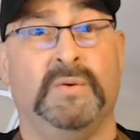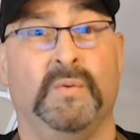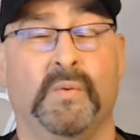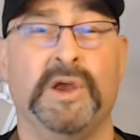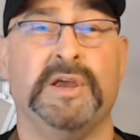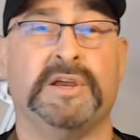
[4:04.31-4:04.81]

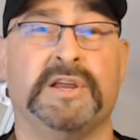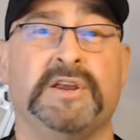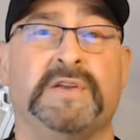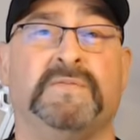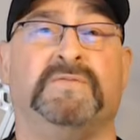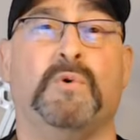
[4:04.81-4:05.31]
weighing in
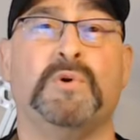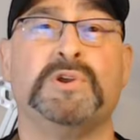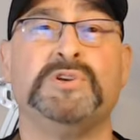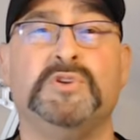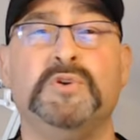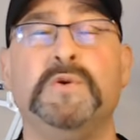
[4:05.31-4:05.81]
at
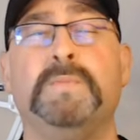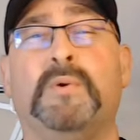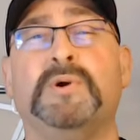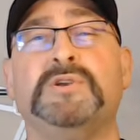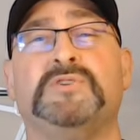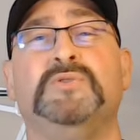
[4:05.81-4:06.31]

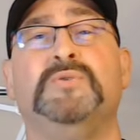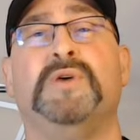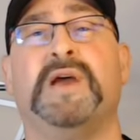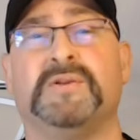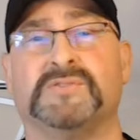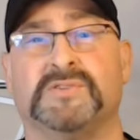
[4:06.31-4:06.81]
42.2
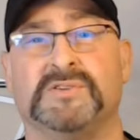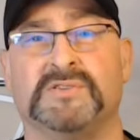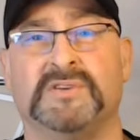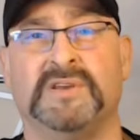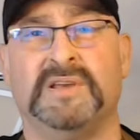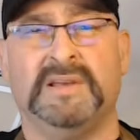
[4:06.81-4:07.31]
ounces.